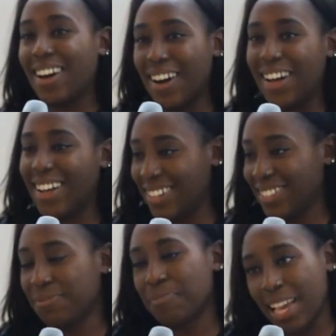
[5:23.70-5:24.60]

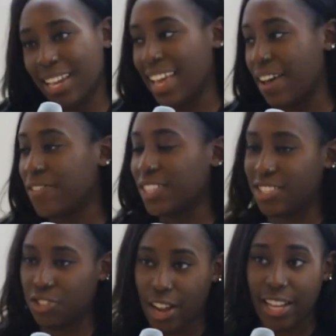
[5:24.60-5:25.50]
I'll make an effort
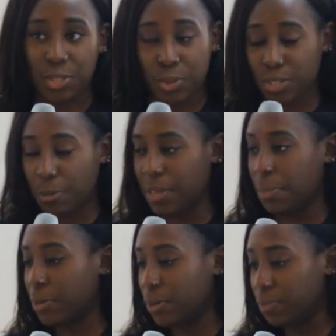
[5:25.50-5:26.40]
to try and talk to
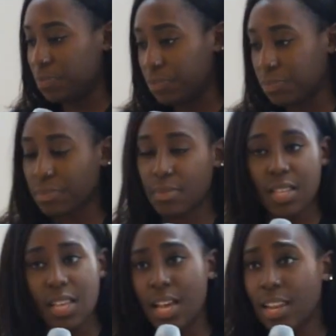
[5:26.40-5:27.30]
people.
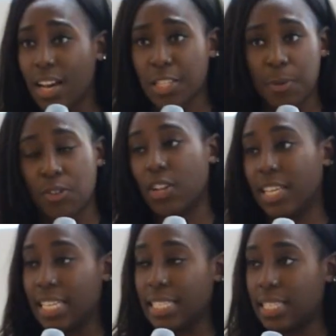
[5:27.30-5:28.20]
And last but not
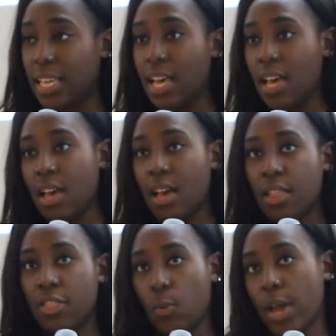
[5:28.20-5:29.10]
least,
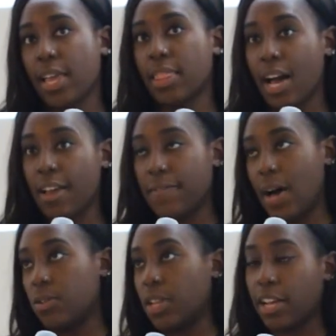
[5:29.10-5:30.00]
the way that I
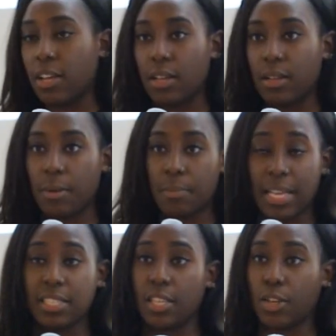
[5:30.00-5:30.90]
found like an
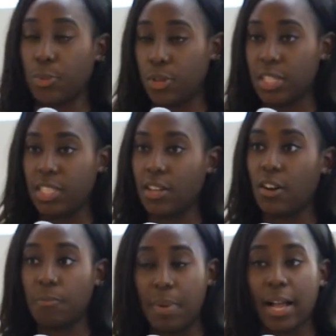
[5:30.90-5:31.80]
amazing community
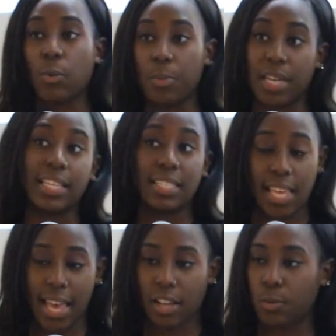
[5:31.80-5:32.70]
of Black women in
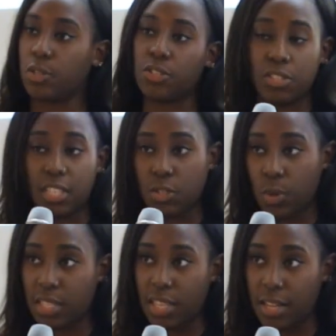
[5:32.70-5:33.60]
tech was using
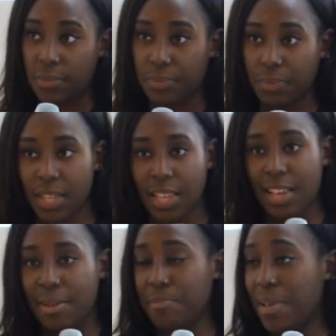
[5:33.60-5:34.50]
Twitter.
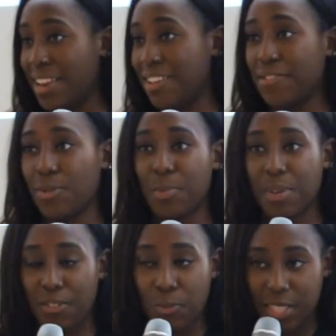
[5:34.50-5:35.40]
Many of the
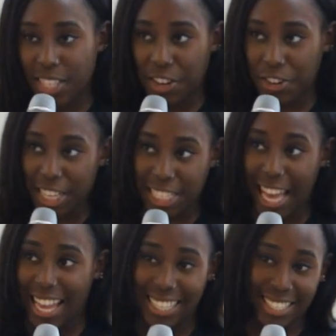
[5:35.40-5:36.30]
women of Witty Careers,
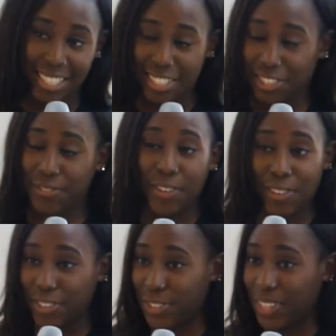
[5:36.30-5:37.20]
I literally just
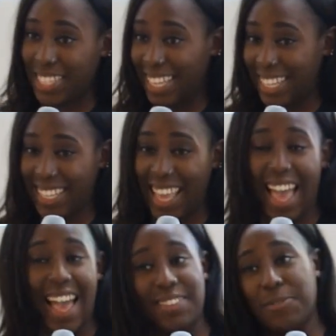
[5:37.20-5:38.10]
followed on Twitter
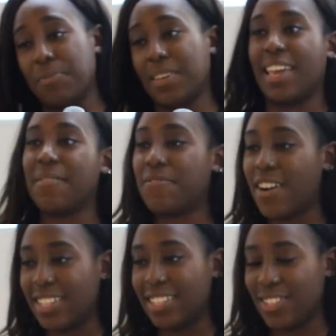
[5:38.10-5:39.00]
and we became
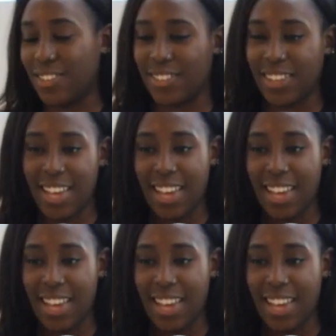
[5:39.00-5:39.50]
friends, so